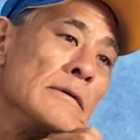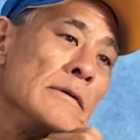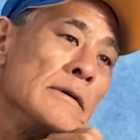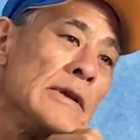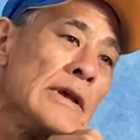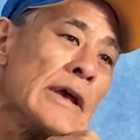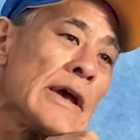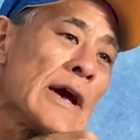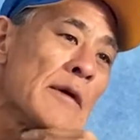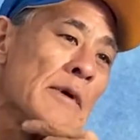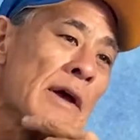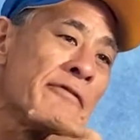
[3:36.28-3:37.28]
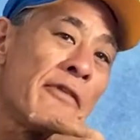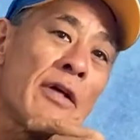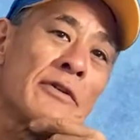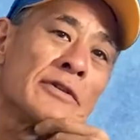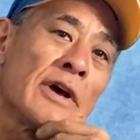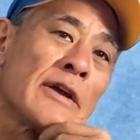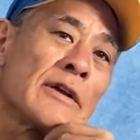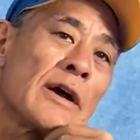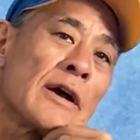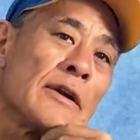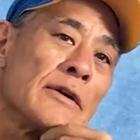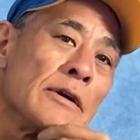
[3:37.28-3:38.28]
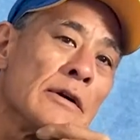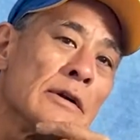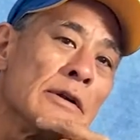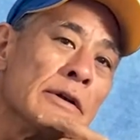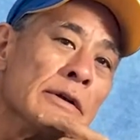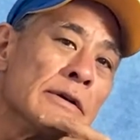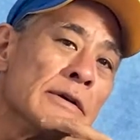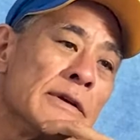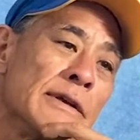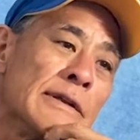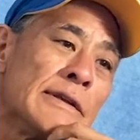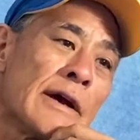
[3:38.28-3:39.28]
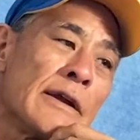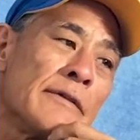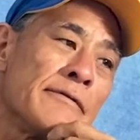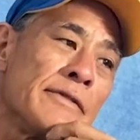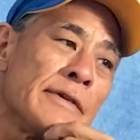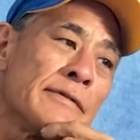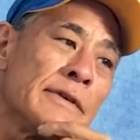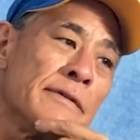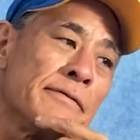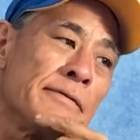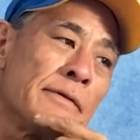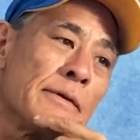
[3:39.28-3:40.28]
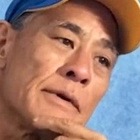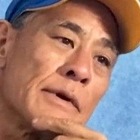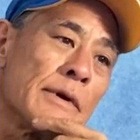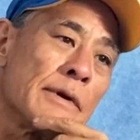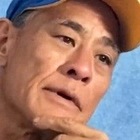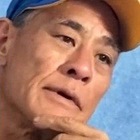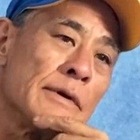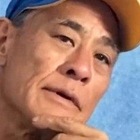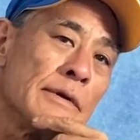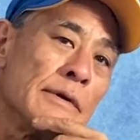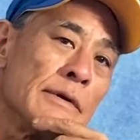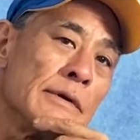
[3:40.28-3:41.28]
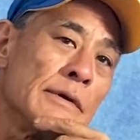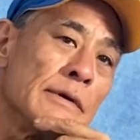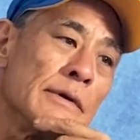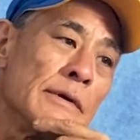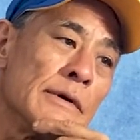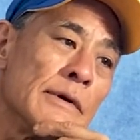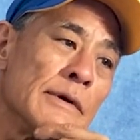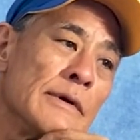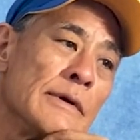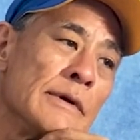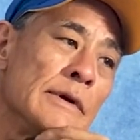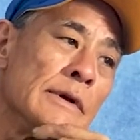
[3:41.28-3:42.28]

Yeah, my father died kind of early. He died at 54. Oh, so sorry to hear that.